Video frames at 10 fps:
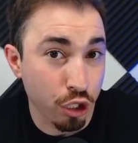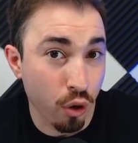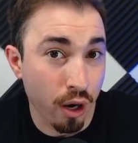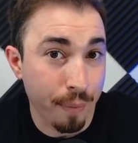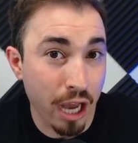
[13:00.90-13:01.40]
they go
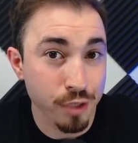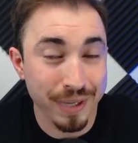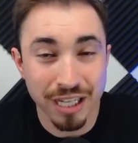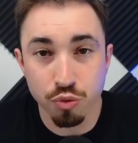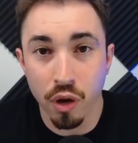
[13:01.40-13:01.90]
out of bounds.
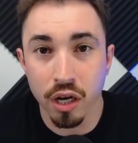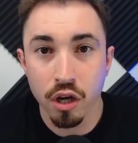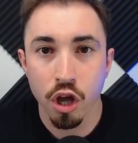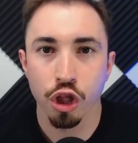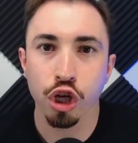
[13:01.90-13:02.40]
But guess what?
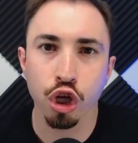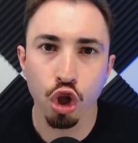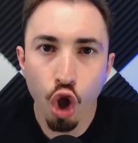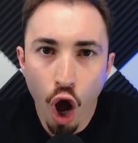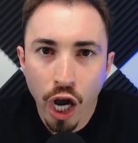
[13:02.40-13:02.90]
The
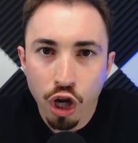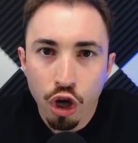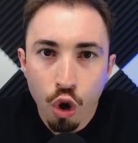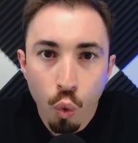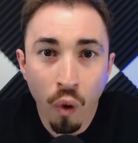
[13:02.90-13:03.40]
clock
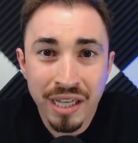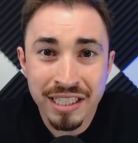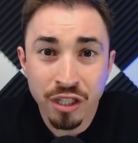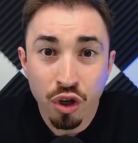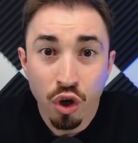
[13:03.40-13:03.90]

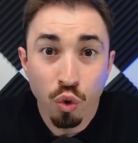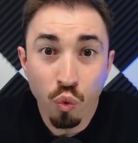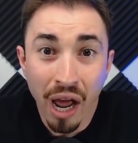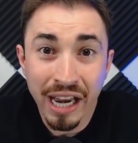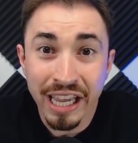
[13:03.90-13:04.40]
wasn't
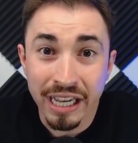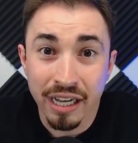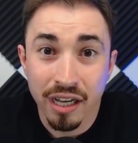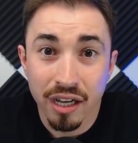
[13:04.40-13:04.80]
running.